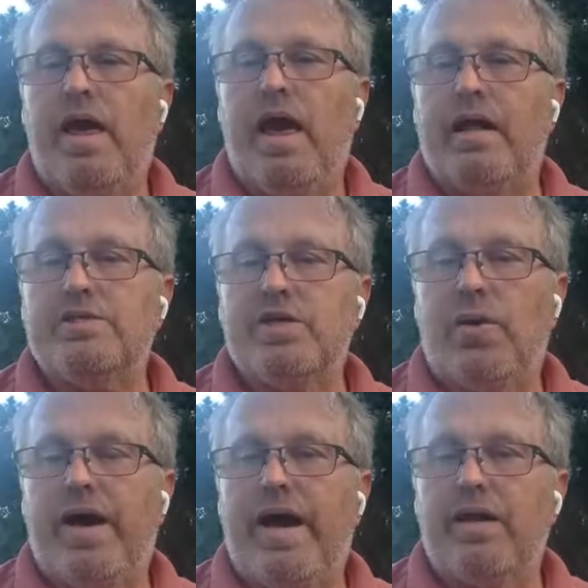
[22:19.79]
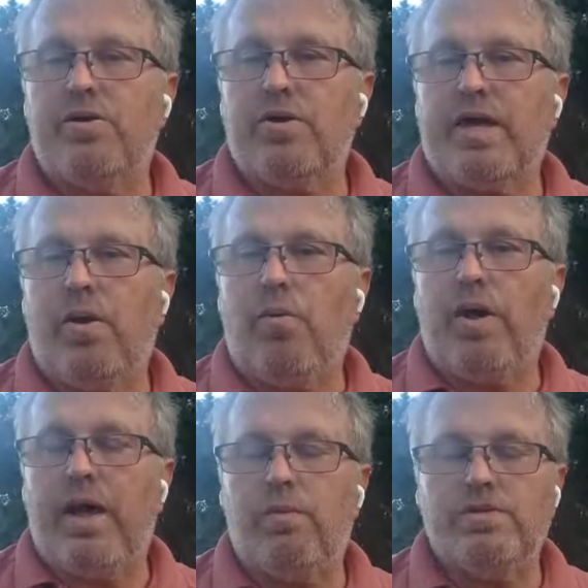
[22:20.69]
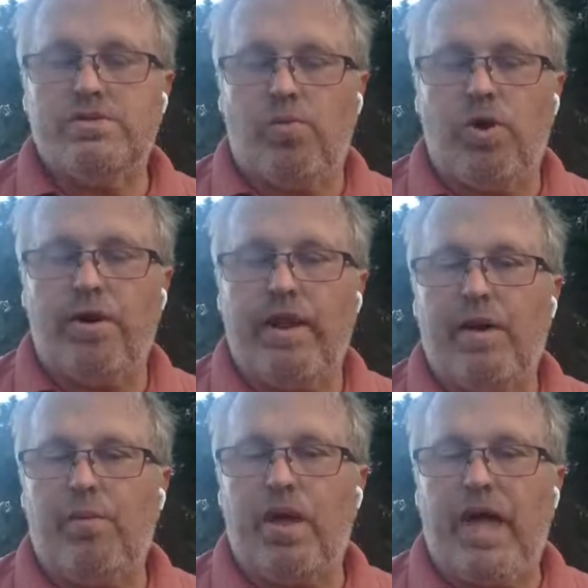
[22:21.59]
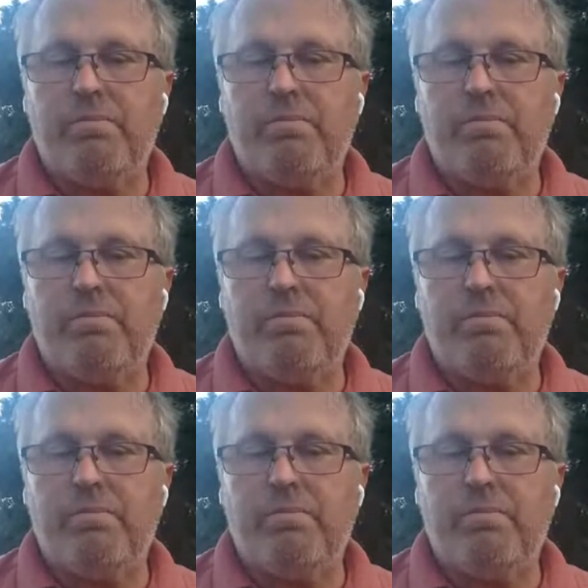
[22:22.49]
and so I had to look at where did I want to